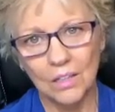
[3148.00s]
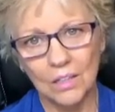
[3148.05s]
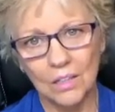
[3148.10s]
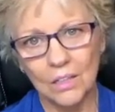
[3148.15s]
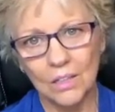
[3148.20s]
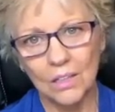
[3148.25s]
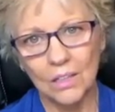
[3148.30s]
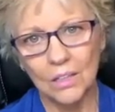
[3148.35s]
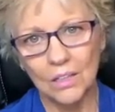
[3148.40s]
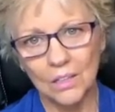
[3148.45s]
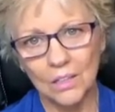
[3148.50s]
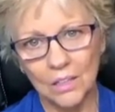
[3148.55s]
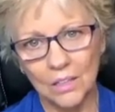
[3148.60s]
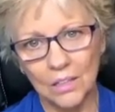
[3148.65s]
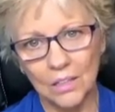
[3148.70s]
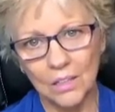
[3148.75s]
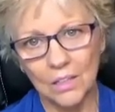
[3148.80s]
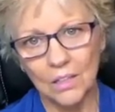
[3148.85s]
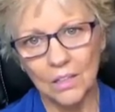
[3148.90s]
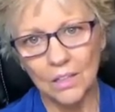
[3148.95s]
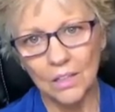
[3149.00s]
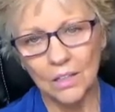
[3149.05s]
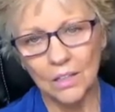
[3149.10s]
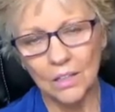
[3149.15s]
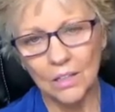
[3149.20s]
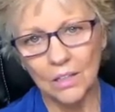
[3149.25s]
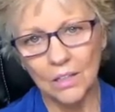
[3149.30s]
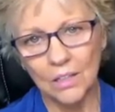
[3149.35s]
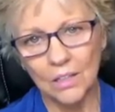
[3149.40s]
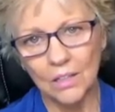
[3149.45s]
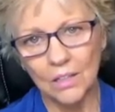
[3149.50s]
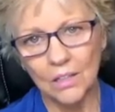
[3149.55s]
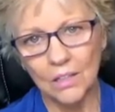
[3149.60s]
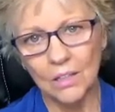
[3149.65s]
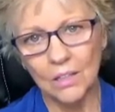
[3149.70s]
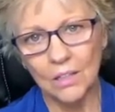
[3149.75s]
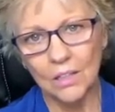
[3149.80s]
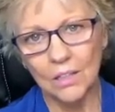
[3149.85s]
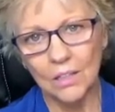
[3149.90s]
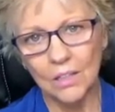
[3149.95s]

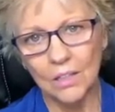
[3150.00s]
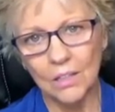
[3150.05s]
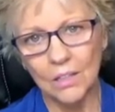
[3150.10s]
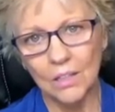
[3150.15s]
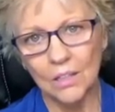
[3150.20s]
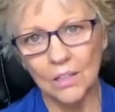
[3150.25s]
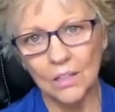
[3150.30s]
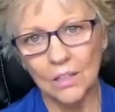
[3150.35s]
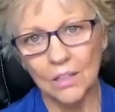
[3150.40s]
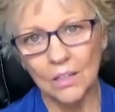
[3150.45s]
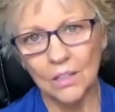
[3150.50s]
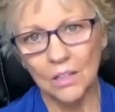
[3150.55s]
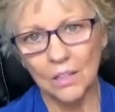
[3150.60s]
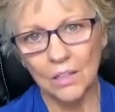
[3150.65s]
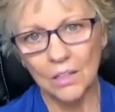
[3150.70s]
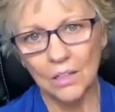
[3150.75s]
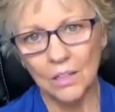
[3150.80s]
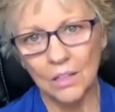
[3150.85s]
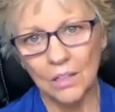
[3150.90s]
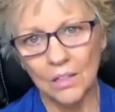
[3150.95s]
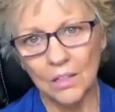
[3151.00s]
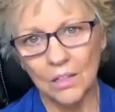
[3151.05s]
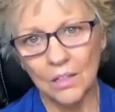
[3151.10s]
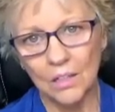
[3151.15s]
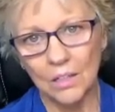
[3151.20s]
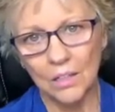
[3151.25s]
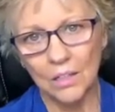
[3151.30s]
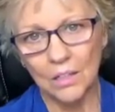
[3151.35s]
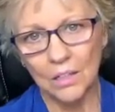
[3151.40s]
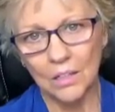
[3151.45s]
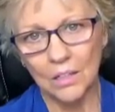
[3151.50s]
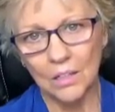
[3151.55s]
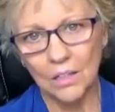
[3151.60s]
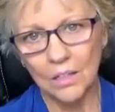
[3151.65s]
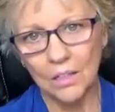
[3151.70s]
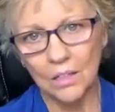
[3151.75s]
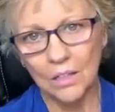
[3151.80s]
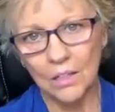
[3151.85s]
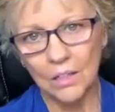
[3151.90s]
(not speaking)